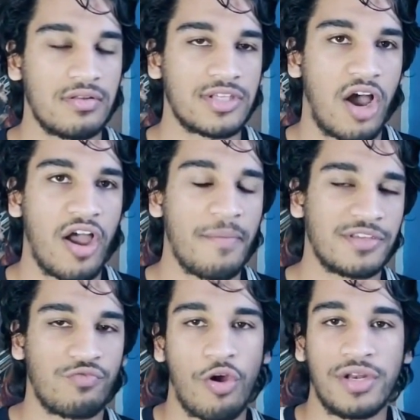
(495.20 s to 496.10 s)
time
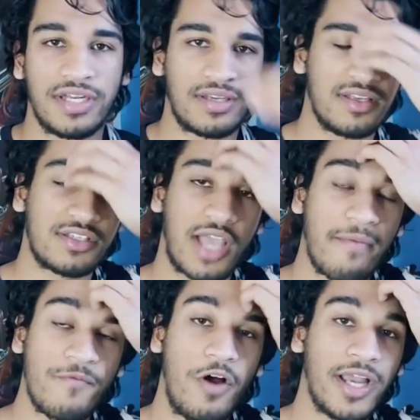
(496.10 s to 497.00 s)
as Ronin, because
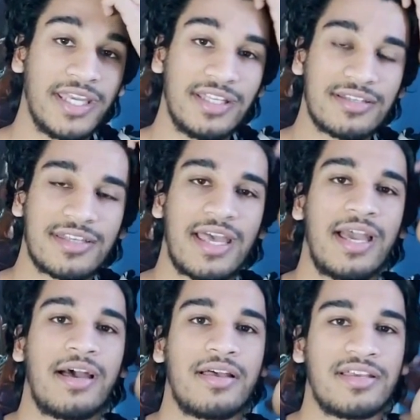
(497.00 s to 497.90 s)
Kevin Feige did
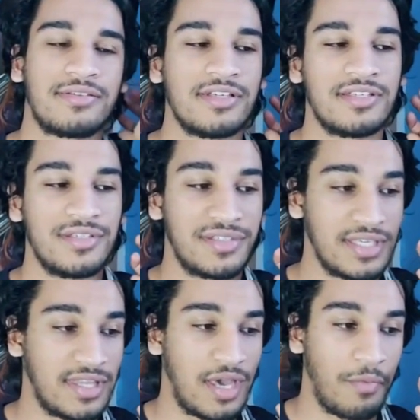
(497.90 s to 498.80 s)
say at
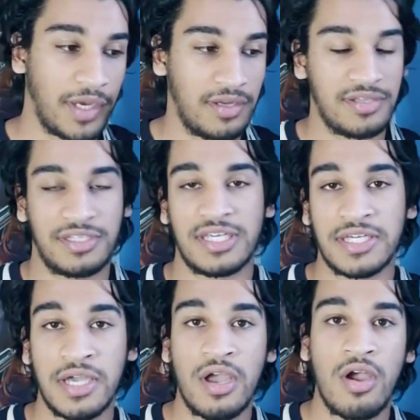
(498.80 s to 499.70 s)
SDCC that we're going to
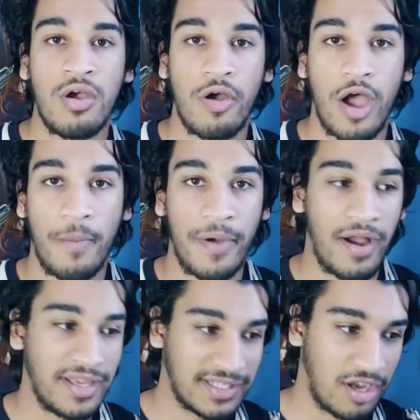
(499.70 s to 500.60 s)
see
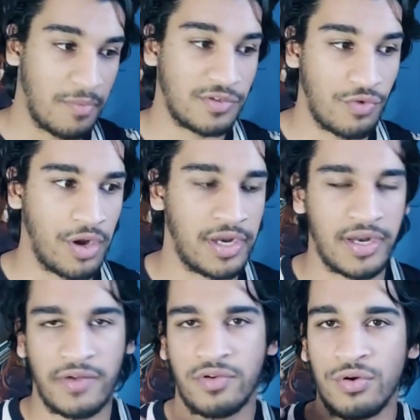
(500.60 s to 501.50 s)
about his time as
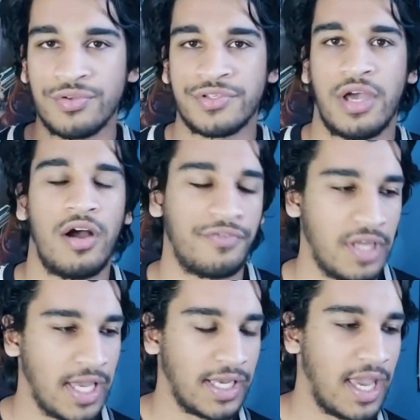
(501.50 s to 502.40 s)
Ronin, and of course
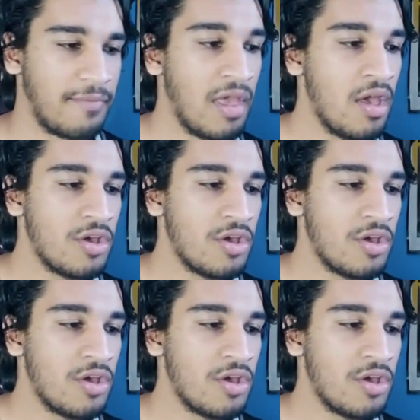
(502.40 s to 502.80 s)
after Endgame.